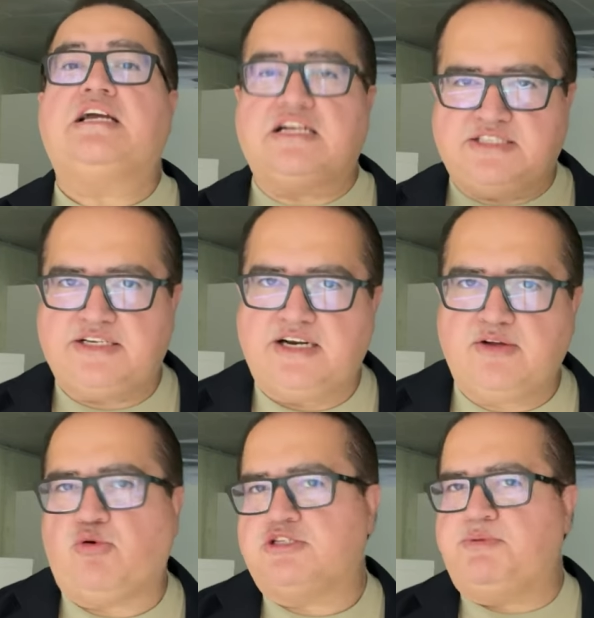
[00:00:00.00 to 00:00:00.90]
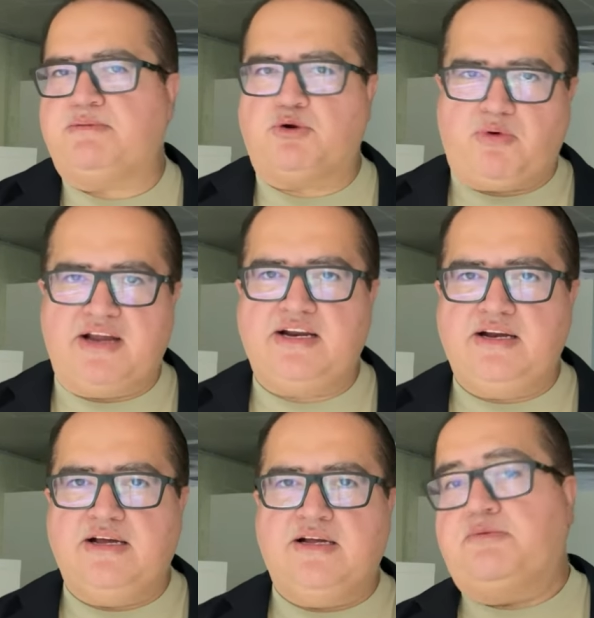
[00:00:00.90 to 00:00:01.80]
Considering what's being provided,
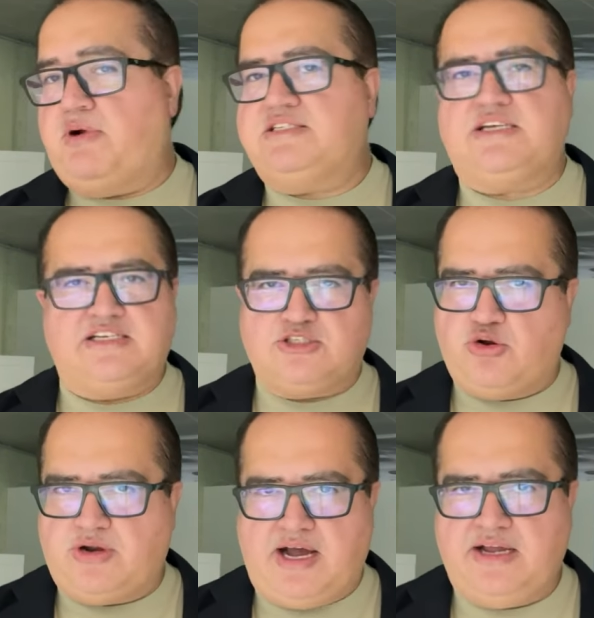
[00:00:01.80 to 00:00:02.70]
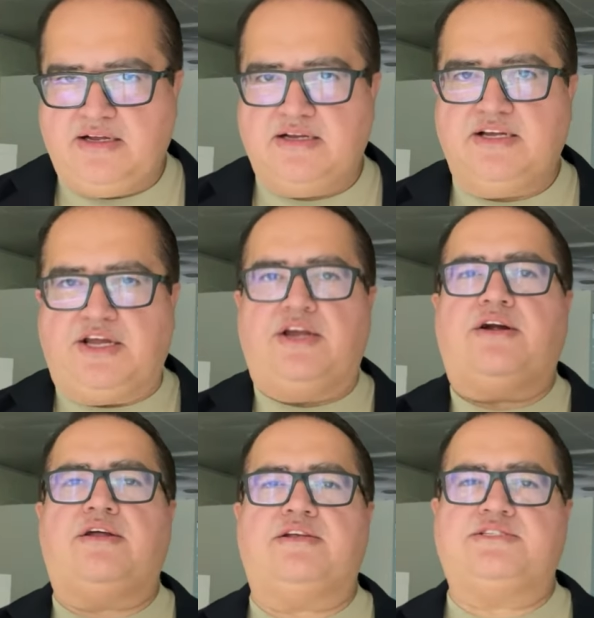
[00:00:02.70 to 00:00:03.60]
the pricing is not high. Here
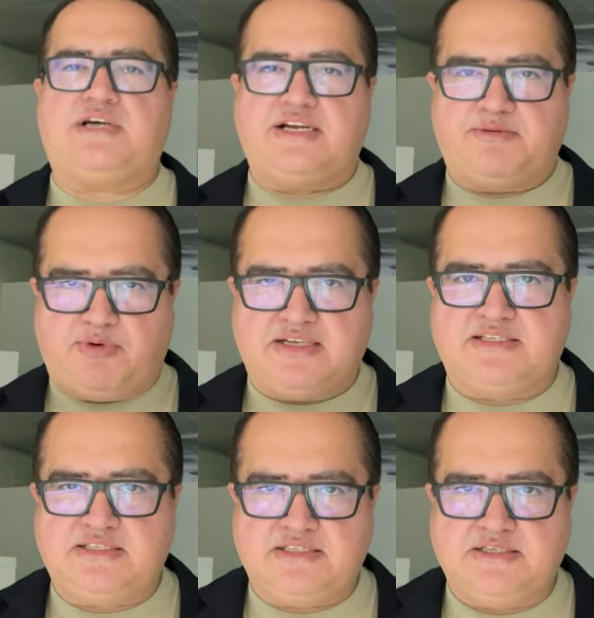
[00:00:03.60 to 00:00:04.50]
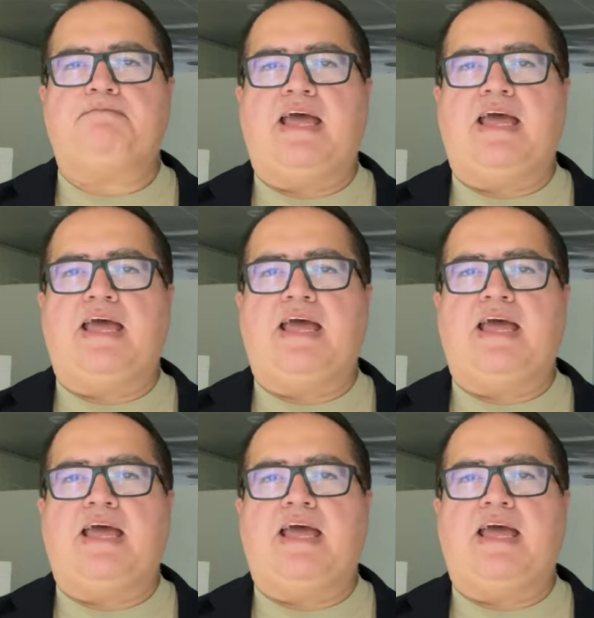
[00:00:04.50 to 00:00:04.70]
are the starting prices.